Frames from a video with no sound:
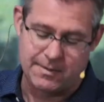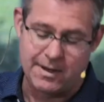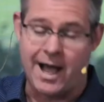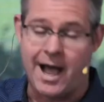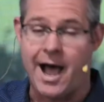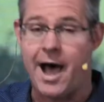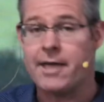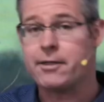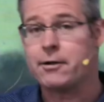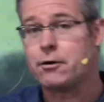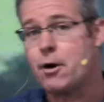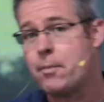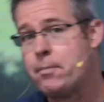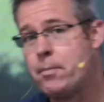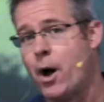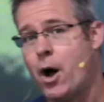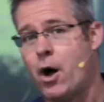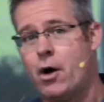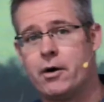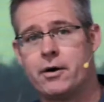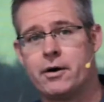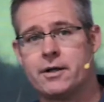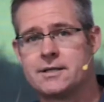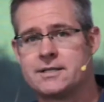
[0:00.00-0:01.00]
Other
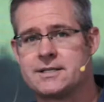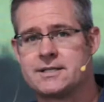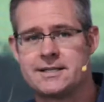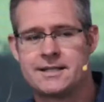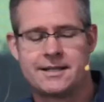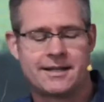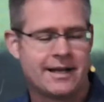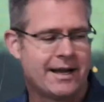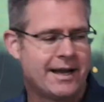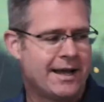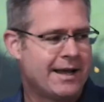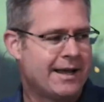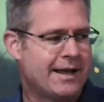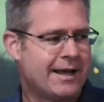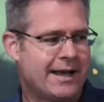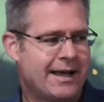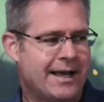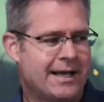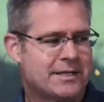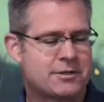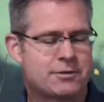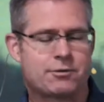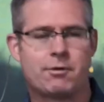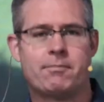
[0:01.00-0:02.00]
opponents,
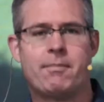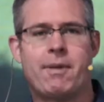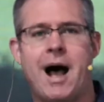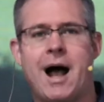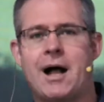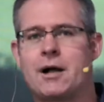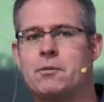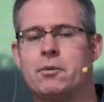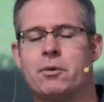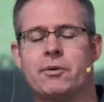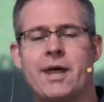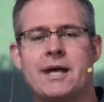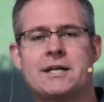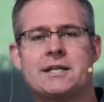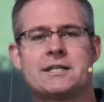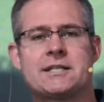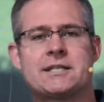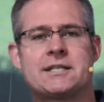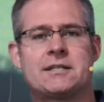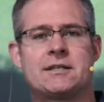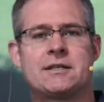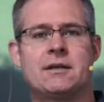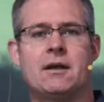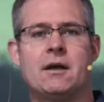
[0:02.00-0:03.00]
it's remarkable, they
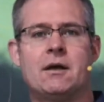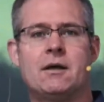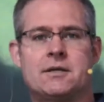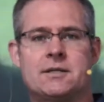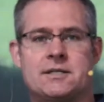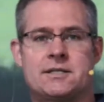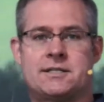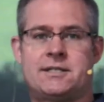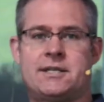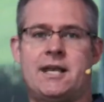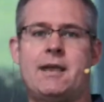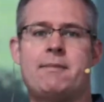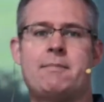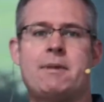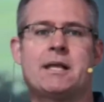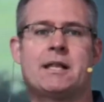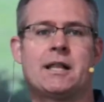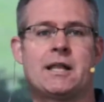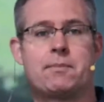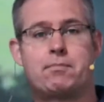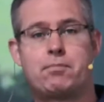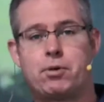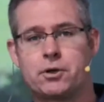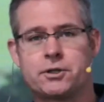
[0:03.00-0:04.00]
just
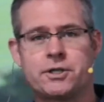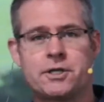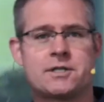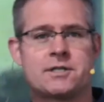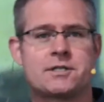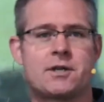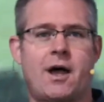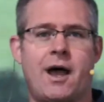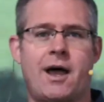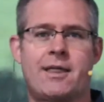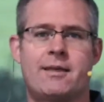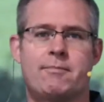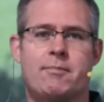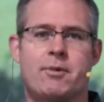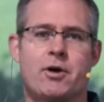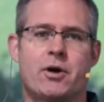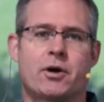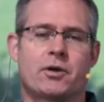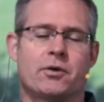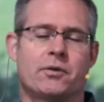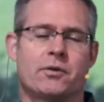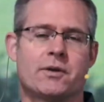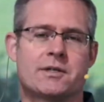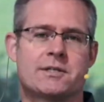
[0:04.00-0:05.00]
seemingly push aside the
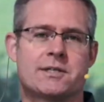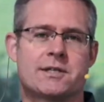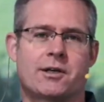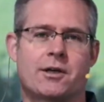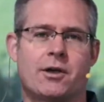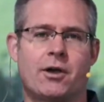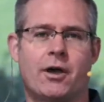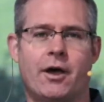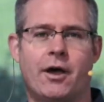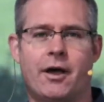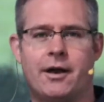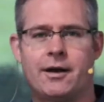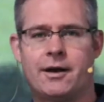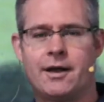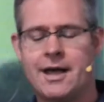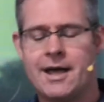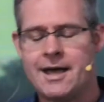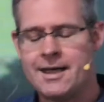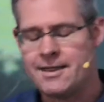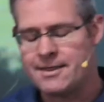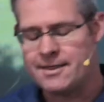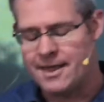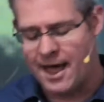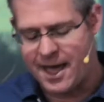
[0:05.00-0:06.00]
miracle that's occurred,
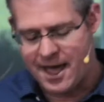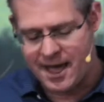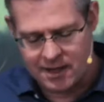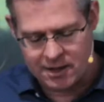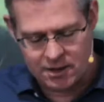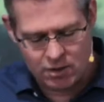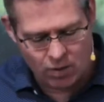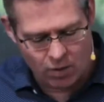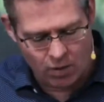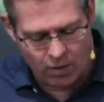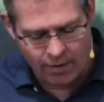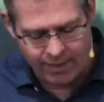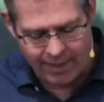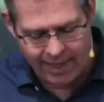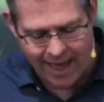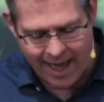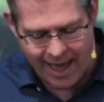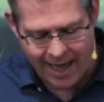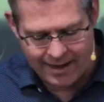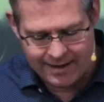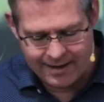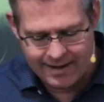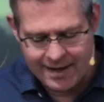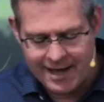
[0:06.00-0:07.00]
they ignore
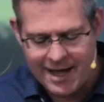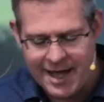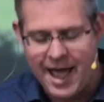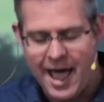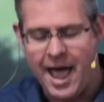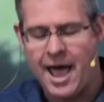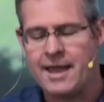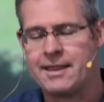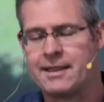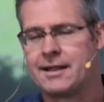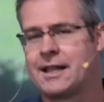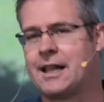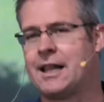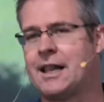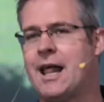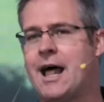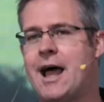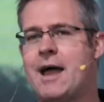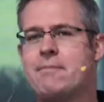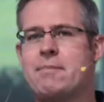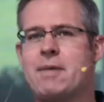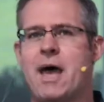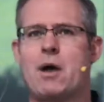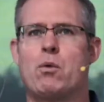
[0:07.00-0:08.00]
that, and
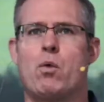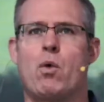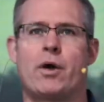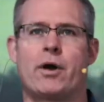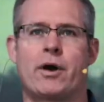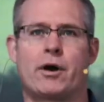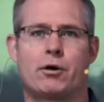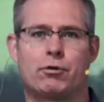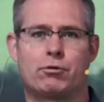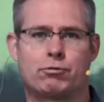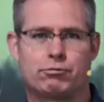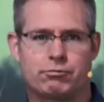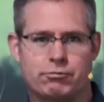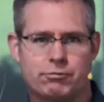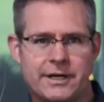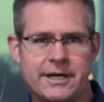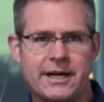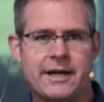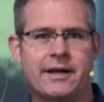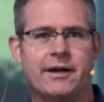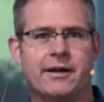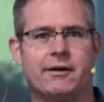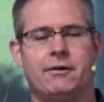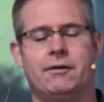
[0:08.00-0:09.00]
claim they want a
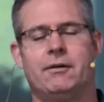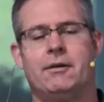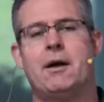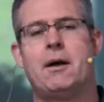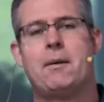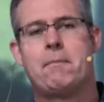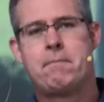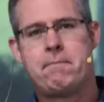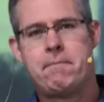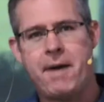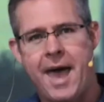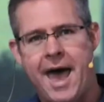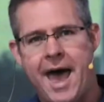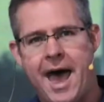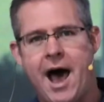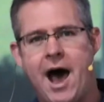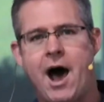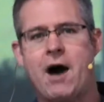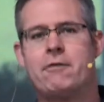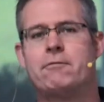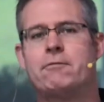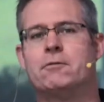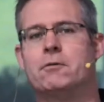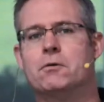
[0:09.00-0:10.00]
real,
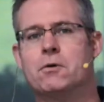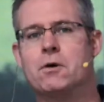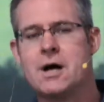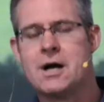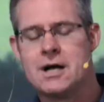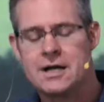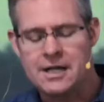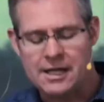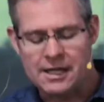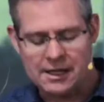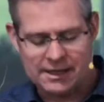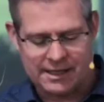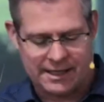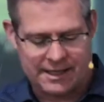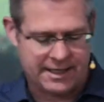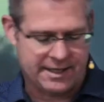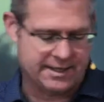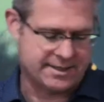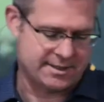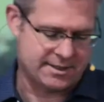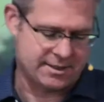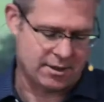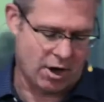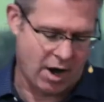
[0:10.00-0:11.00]
powerful, clear
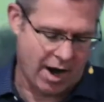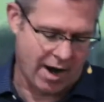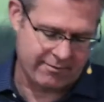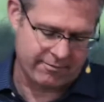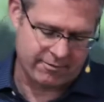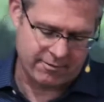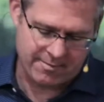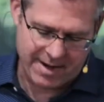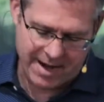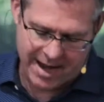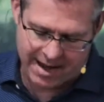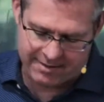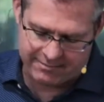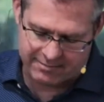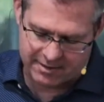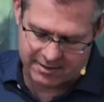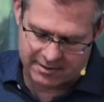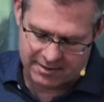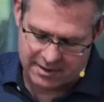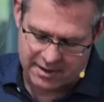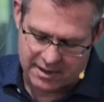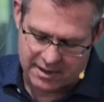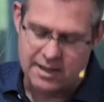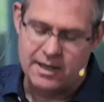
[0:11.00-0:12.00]
sign from heaven
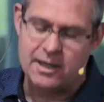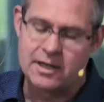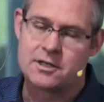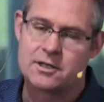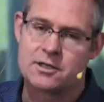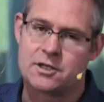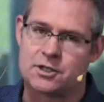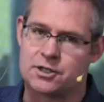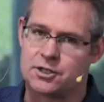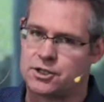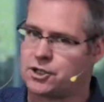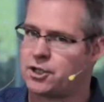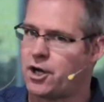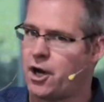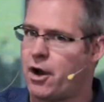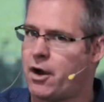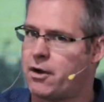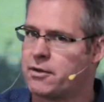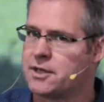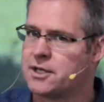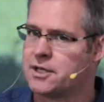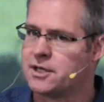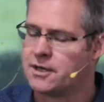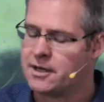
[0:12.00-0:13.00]
to show
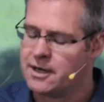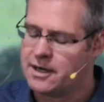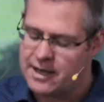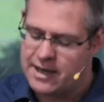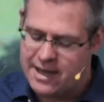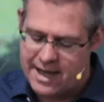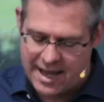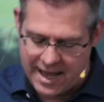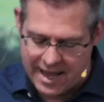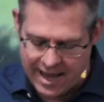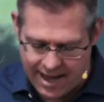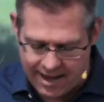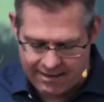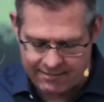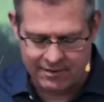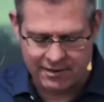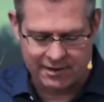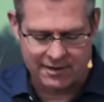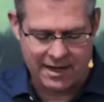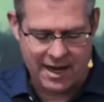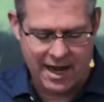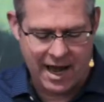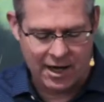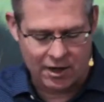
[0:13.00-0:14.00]
that
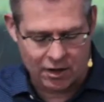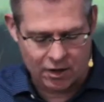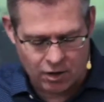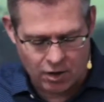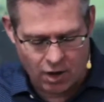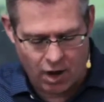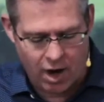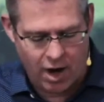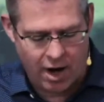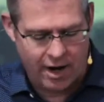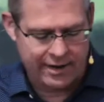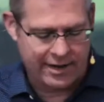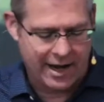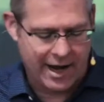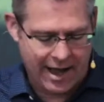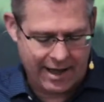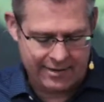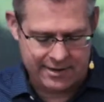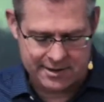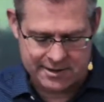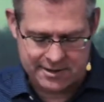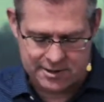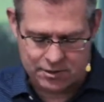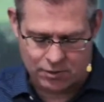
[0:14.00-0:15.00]
heaven and God are
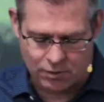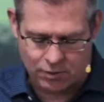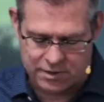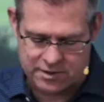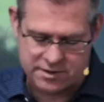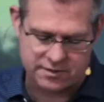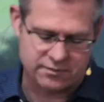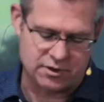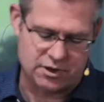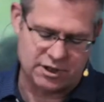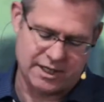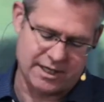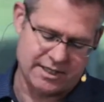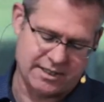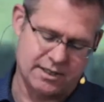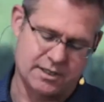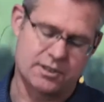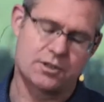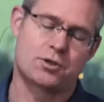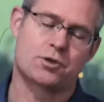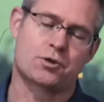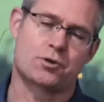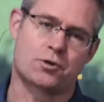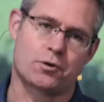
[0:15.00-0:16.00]
the source of Jesus'
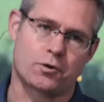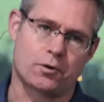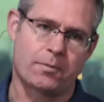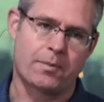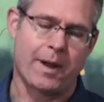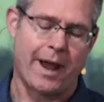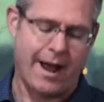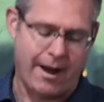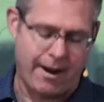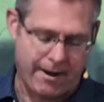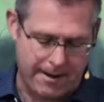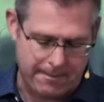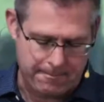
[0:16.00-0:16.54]
true power.